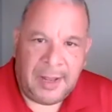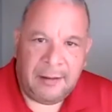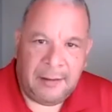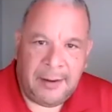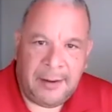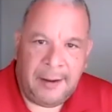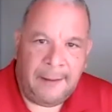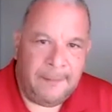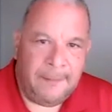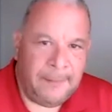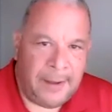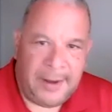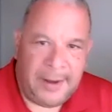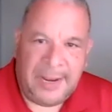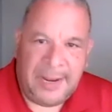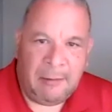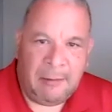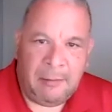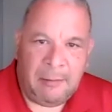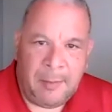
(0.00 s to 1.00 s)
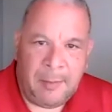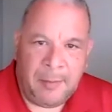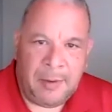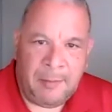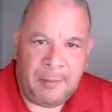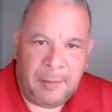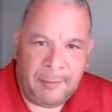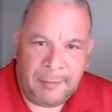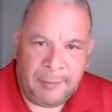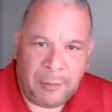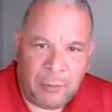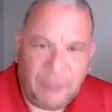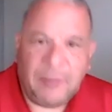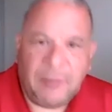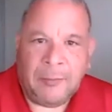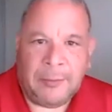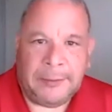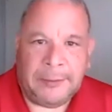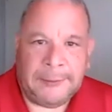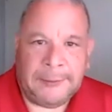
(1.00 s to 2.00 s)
Yeah, I can't remember them ever losing one.